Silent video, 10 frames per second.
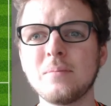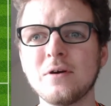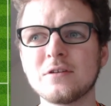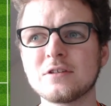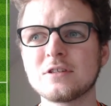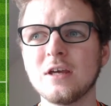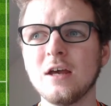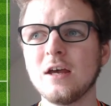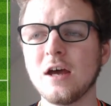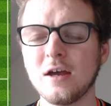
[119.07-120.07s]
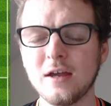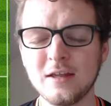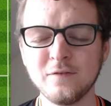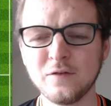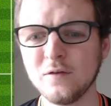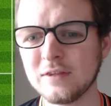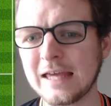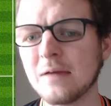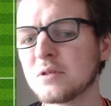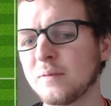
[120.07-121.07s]
but in a few of the
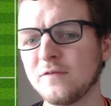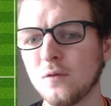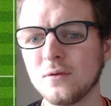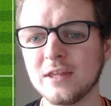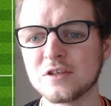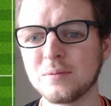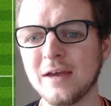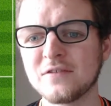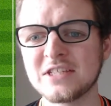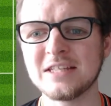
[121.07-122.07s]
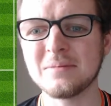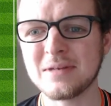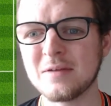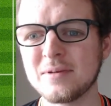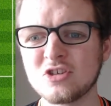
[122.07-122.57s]
games before this, we have seen him be a